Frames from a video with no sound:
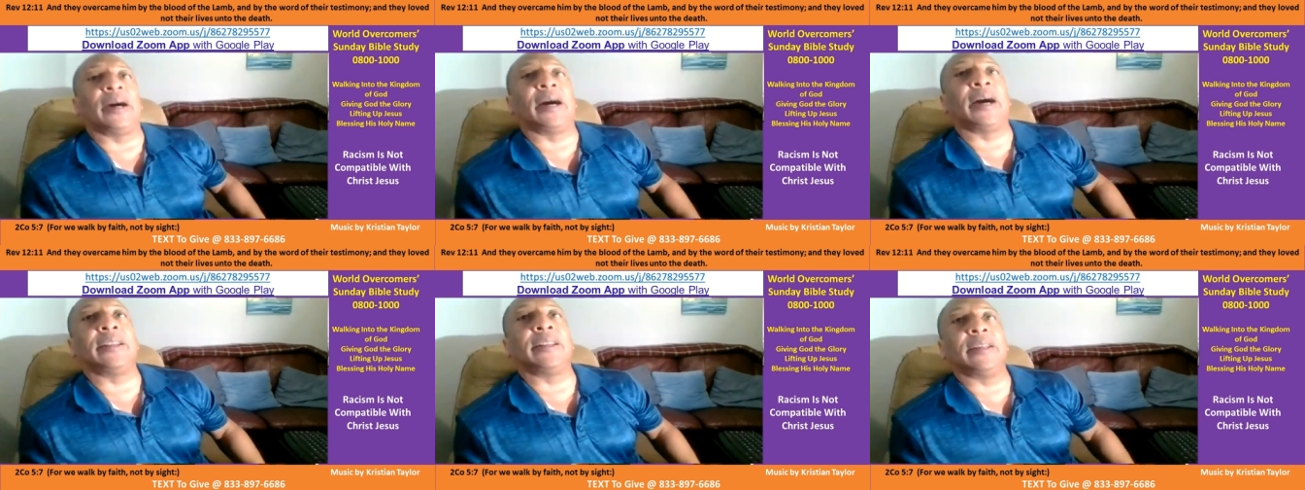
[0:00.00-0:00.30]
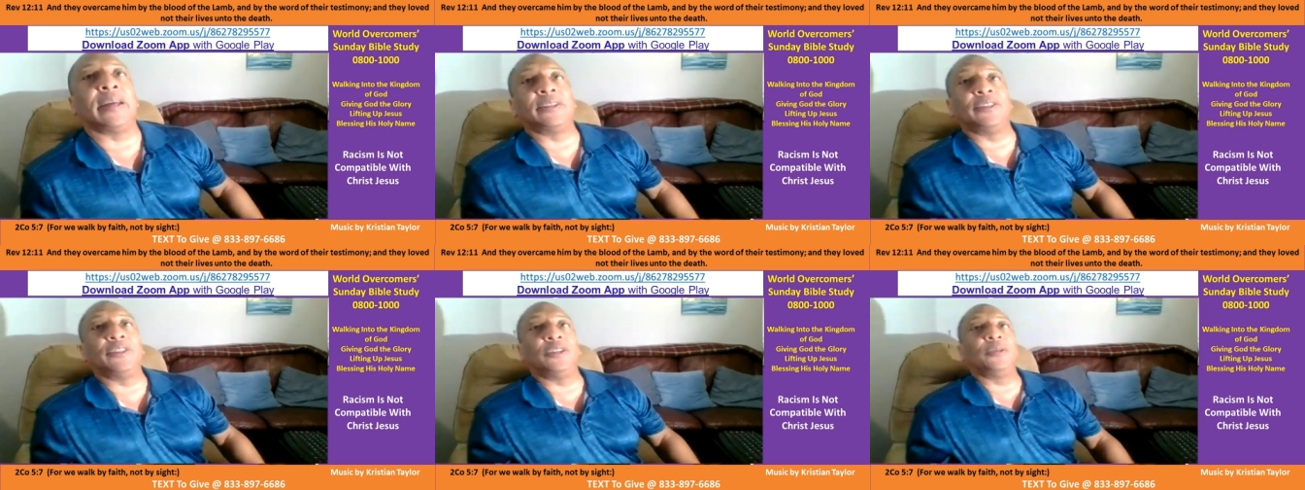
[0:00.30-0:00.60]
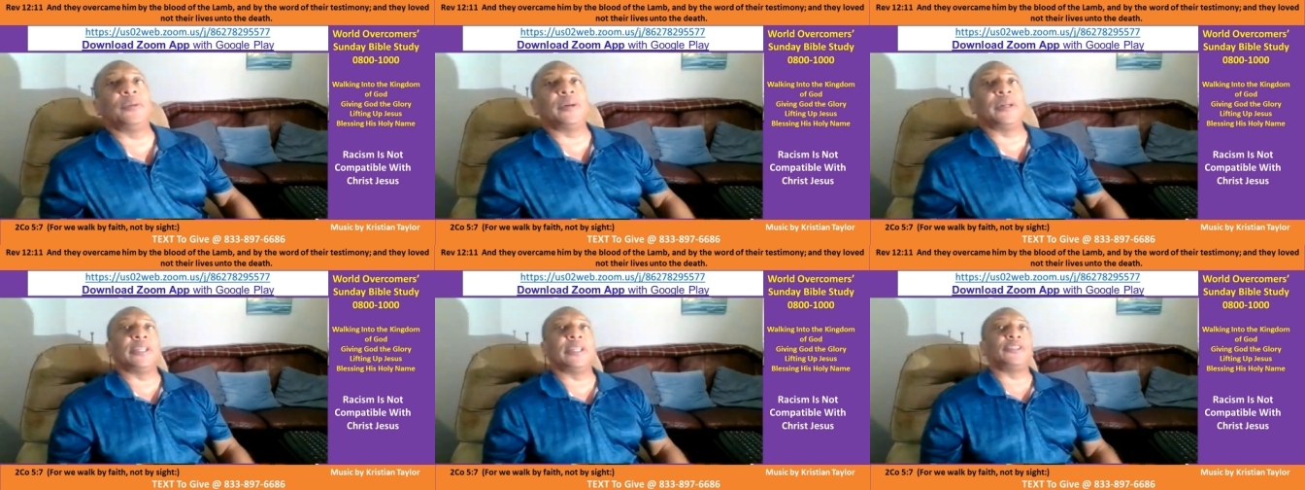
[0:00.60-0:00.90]
I, I,
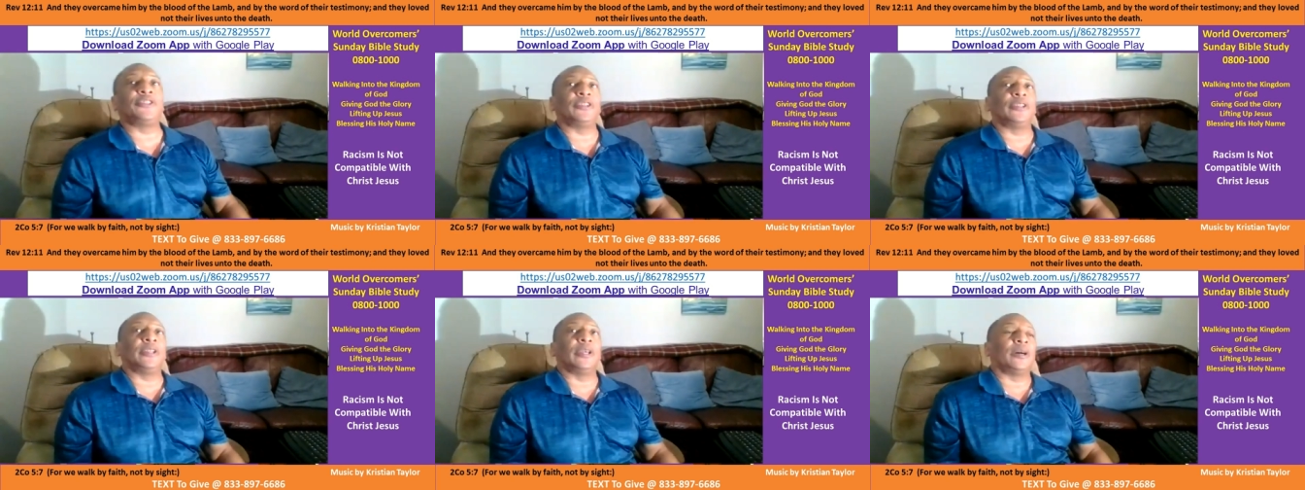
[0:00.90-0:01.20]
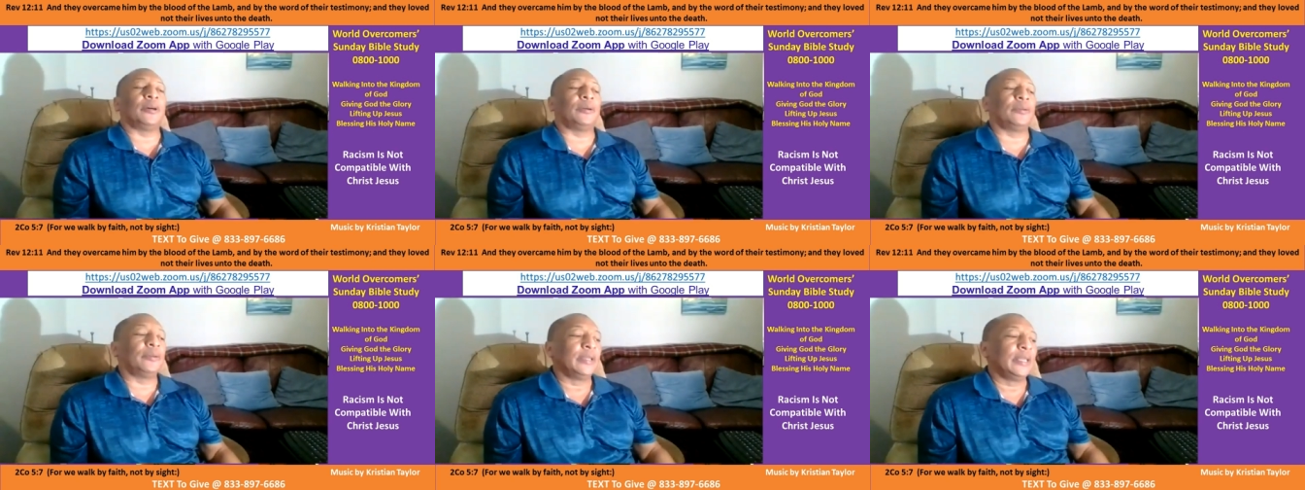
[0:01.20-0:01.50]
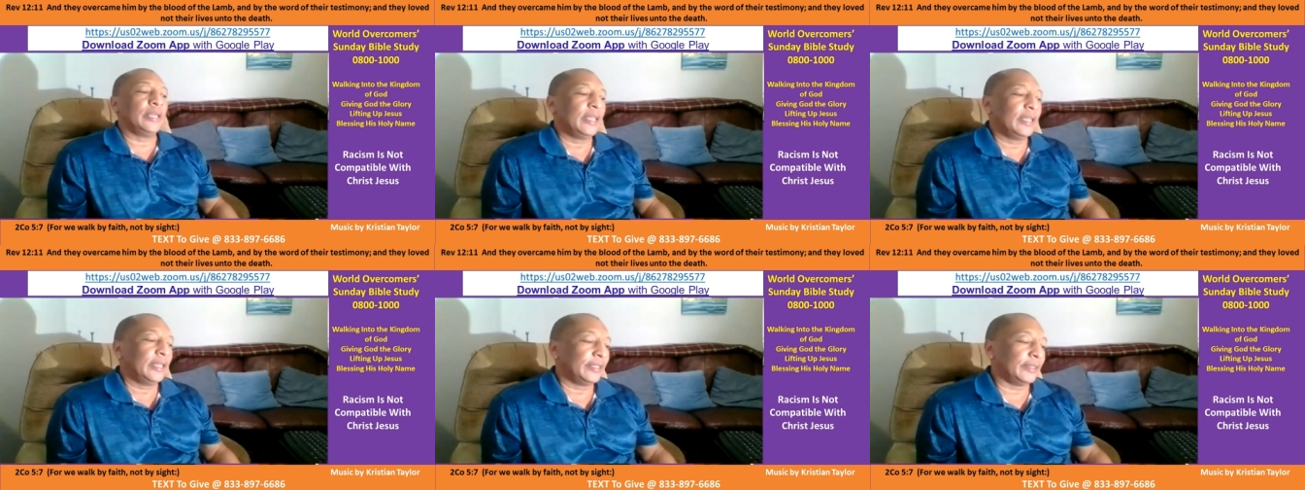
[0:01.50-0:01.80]
do want to let you know
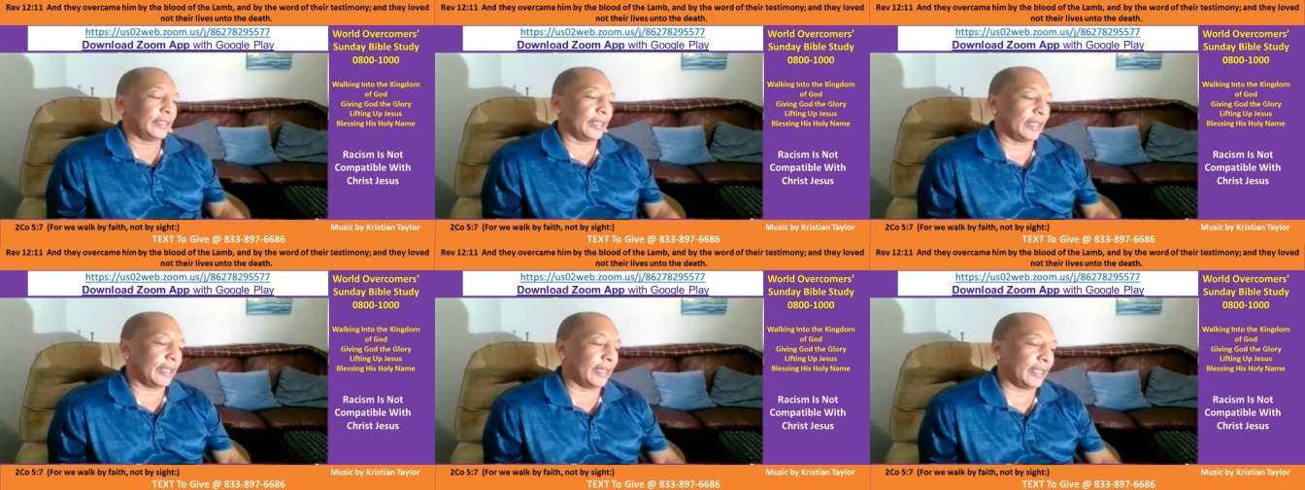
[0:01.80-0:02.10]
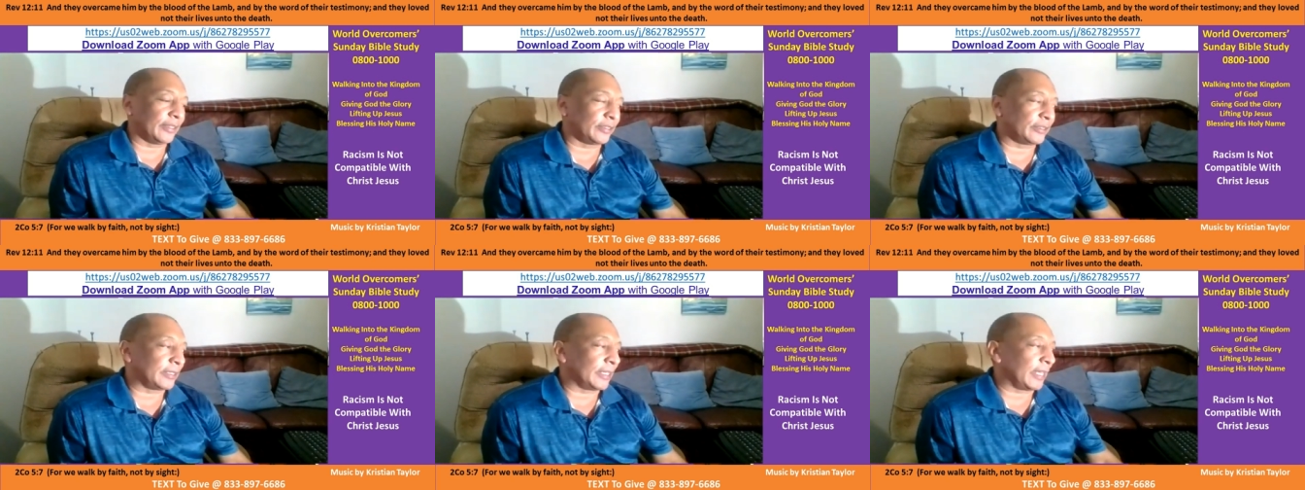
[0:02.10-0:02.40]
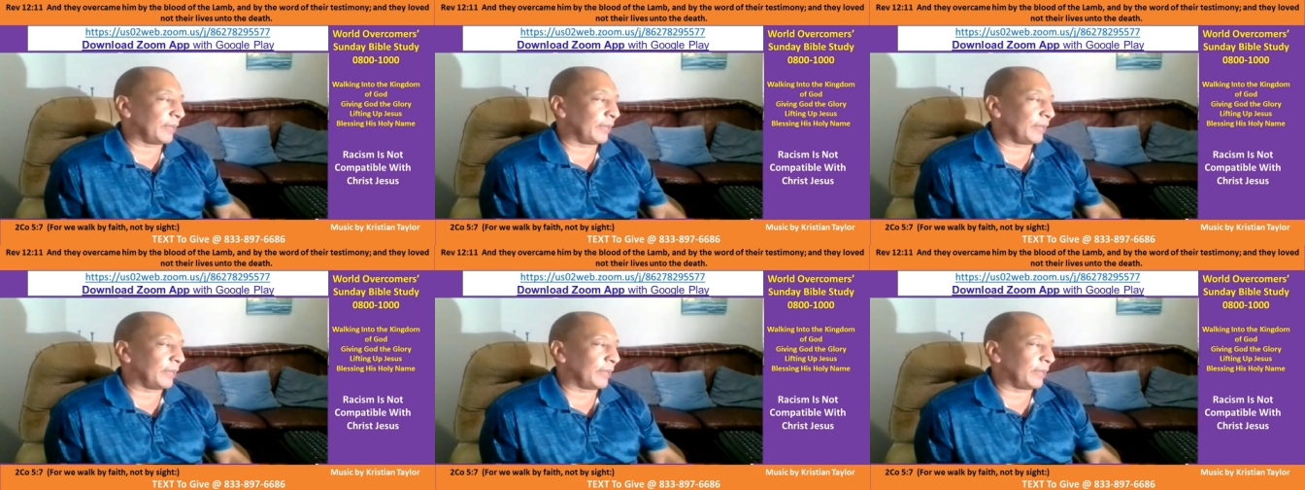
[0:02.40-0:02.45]
that as okay.